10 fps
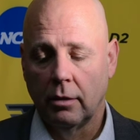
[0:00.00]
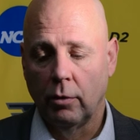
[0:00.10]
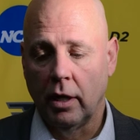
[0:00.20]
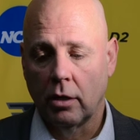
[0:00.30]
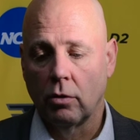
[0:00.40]
when
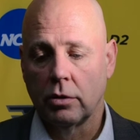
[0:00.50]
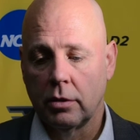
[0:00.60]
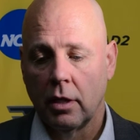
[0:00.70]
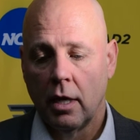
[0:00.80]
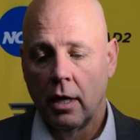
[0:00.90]
it goes,
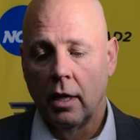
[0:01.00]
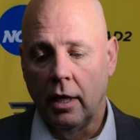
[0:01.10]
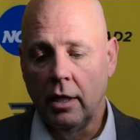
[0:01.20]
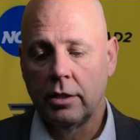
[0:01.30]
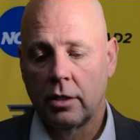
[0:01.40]

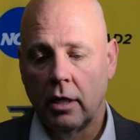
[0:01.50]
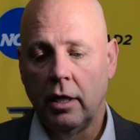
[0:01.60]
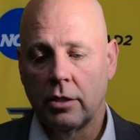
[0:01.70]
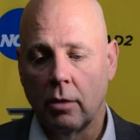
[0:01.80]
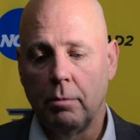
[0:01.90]
he's
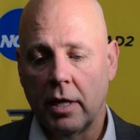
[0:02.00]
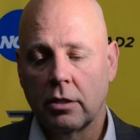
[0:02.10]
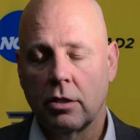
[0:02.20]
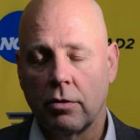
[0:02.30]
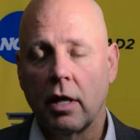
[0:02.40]
he's our best
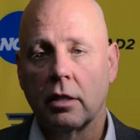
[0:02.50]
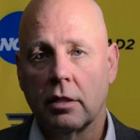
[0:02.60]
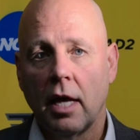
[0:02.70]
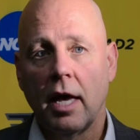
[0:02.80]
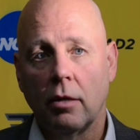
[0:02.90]
threat
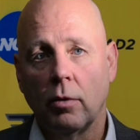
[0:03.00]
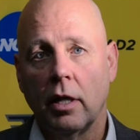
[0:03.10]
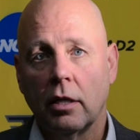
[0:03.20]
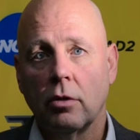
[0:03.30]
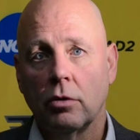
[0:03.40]
inside, and when
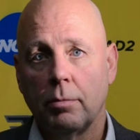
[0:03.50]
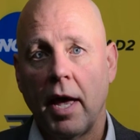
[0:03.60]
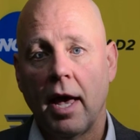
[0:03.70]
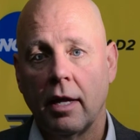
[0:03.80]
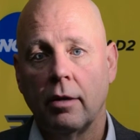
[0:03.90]
it goes
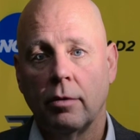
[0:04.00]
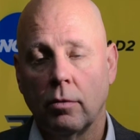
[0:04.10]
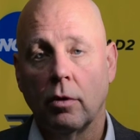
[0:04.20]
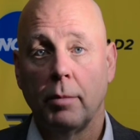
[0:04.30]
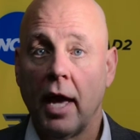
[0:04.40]
bad,
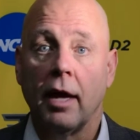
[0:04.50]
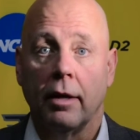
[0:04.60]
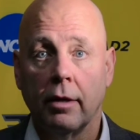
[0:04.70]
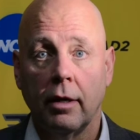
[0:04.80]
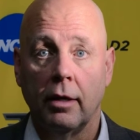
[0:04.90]
we're bad,
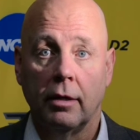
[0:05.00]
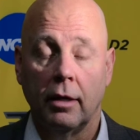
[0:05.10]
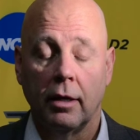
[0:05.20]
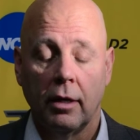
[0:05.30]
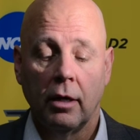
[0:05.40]
and
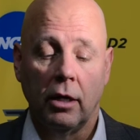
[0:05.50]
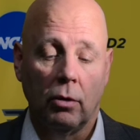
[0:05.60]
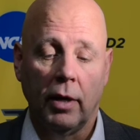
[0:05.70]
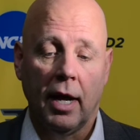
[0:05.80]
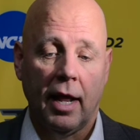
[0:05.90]
you know
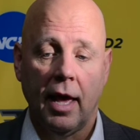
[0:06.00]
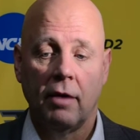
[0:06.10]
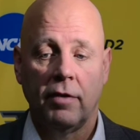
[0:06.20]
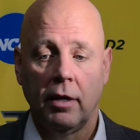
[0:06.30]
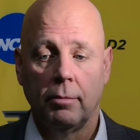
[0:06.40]
we got to have
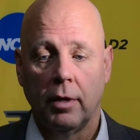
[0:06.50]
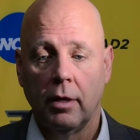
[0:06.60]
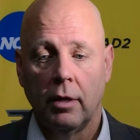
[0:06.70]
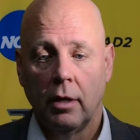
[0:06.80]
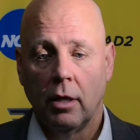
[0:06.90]
him
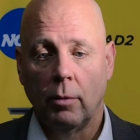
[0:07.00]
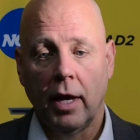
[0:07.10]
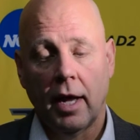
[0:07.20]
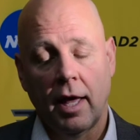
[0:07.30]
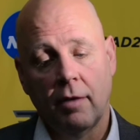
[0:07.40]
we
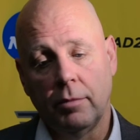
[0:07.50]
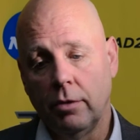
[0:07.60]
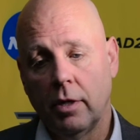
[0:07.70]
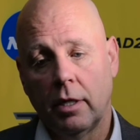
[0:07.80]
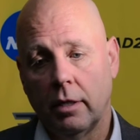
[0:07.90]
got to have him do
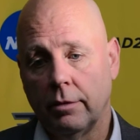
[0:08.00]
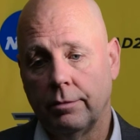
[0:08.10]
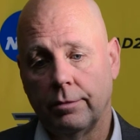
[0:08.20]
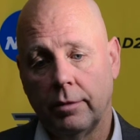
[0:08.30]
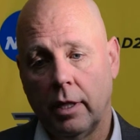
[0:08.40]
it. And
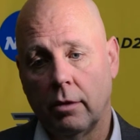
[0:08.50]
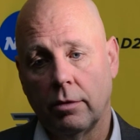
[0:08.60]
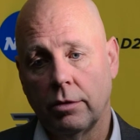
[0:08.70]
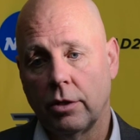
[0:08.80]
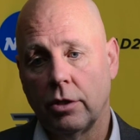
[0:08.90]
you know,
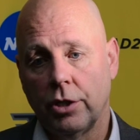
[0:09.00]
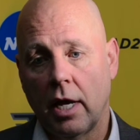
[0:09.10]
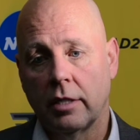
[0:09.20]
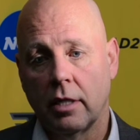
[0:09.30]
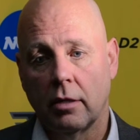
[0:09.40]
those are the
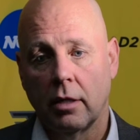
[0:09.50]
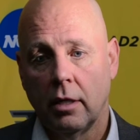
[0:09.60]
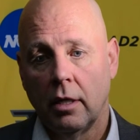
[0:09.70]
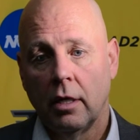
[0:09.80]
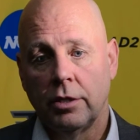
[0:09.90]
shots that
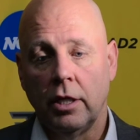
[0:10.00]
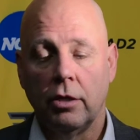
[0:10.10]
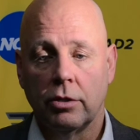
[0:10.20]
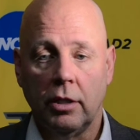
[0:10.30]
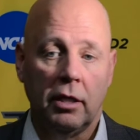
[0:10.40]

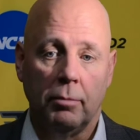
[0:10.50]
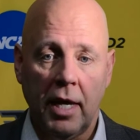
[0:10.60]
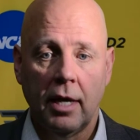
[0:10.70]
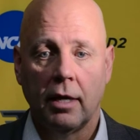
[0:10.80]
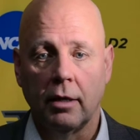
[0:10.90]
seniors need to
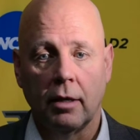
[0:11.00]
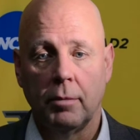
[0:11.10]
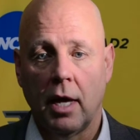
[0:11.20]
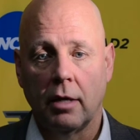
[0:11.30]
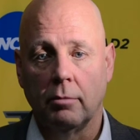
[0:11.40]
make. And I'm
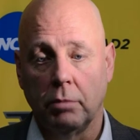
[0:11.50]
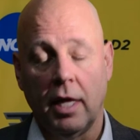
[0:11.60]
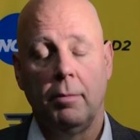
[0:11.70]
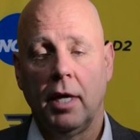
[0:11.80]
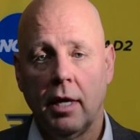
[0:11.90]
not
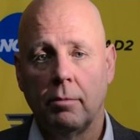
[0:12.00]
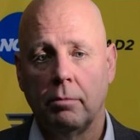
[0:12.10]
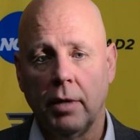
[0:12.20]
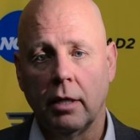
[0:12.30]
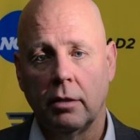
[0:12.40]
blaming him,
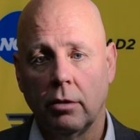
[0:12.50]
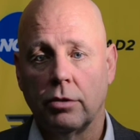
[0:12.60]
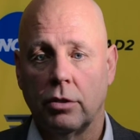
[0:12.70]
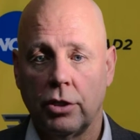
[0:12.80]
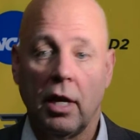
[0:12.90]
but those are
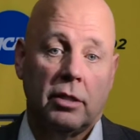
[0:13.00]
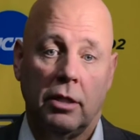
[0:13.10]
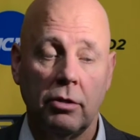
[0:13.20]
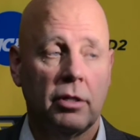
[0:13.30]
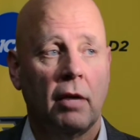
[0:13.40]
the shots
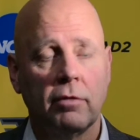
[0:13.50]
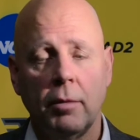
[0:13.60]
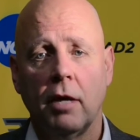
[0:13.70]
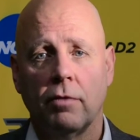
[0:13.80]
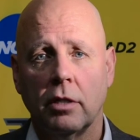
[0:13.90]
seniors have to
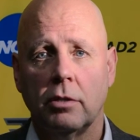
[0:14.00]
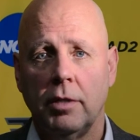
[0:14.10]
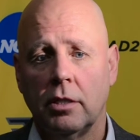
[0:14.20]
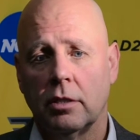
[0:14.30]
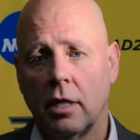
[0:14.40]
make for us to be
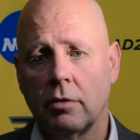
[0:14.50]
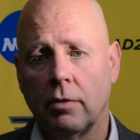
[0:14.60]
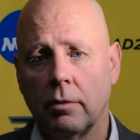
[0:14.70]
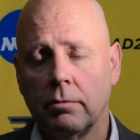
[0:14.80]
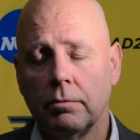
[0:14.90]
successful.